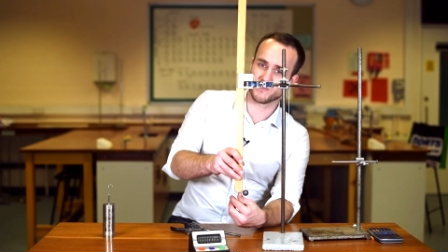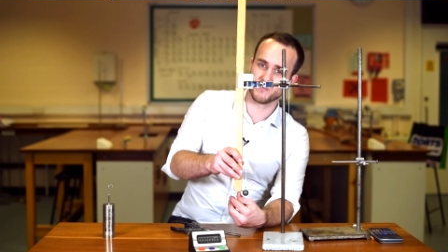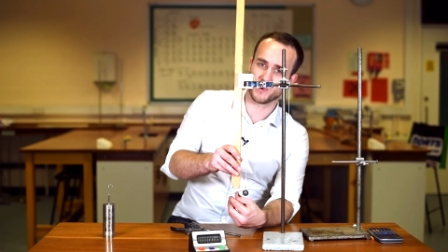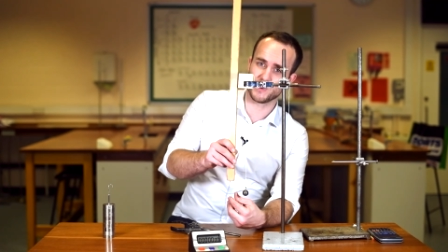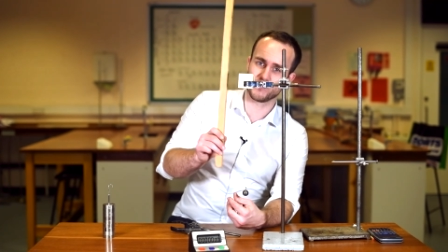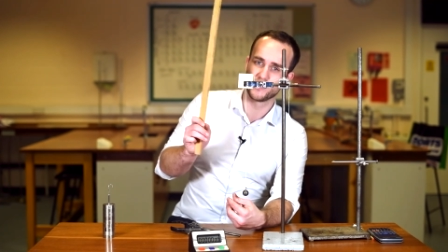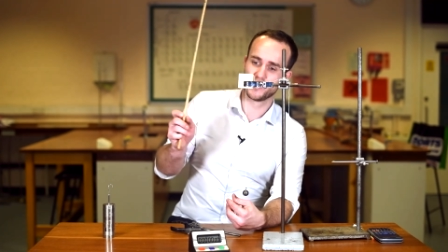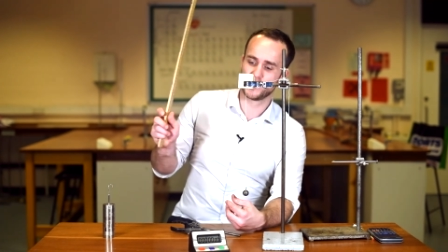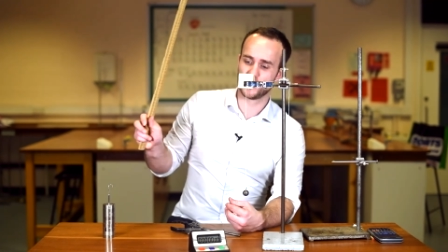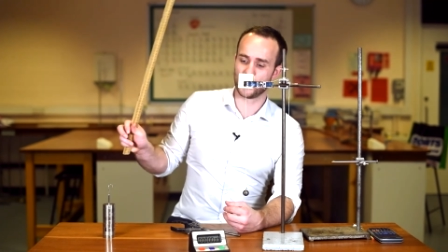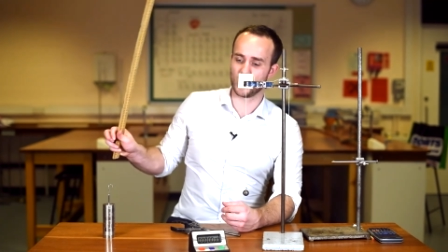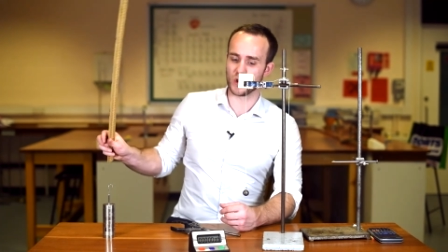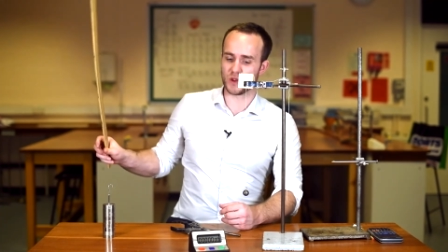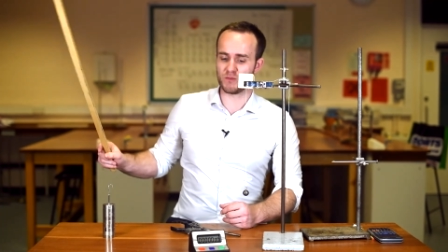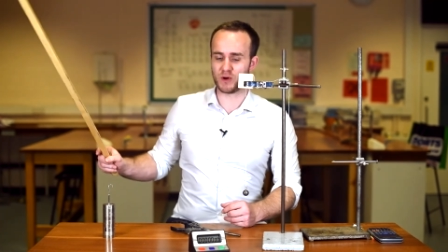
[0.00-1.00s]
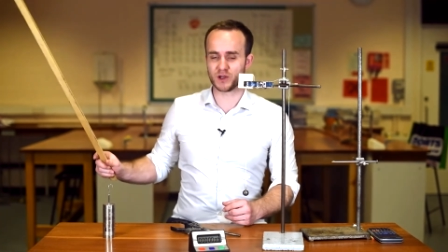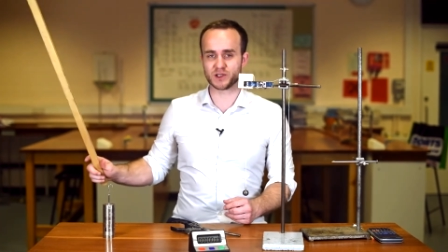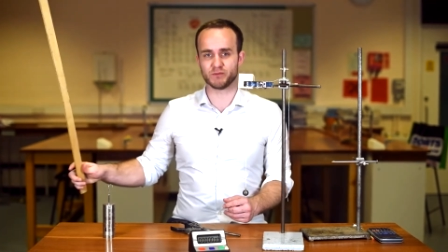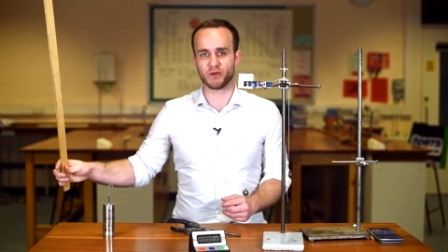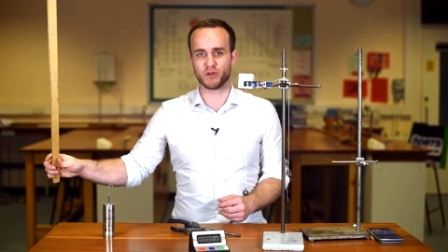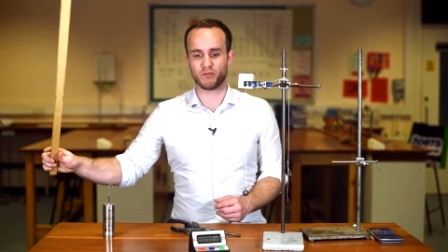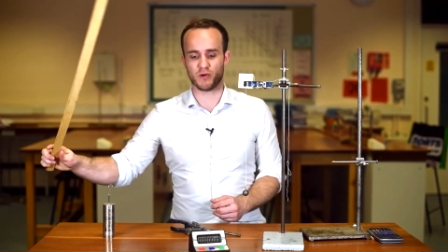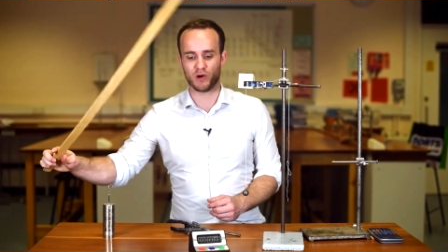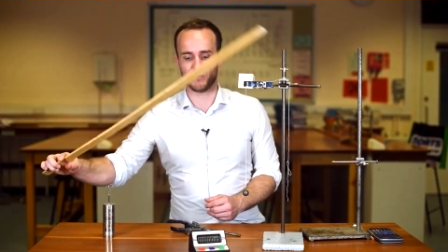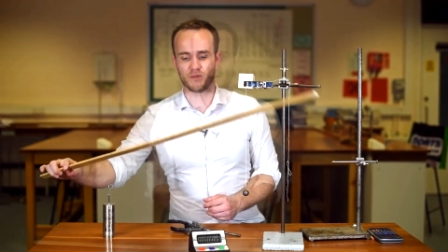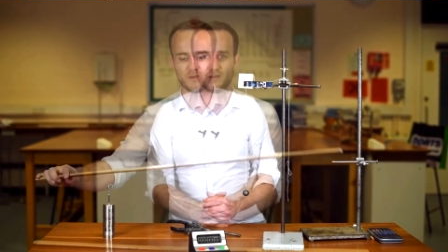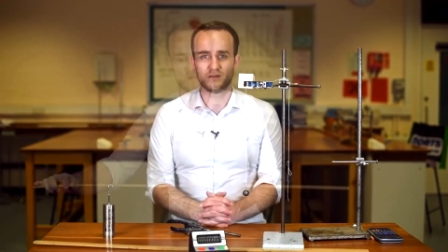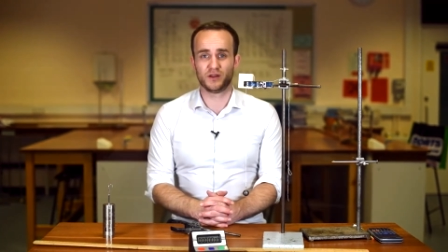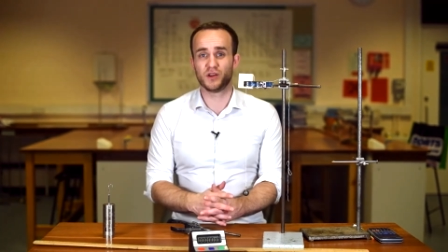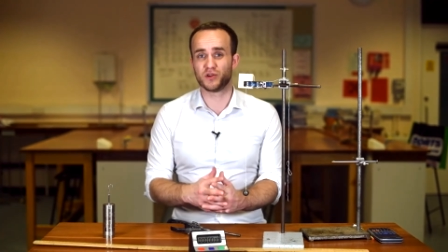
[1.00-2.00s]
the bob or the bottom of the bob.
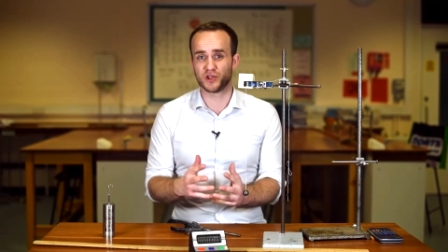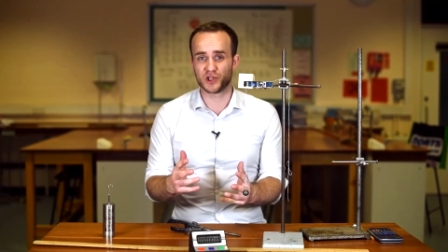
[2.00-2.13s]
You can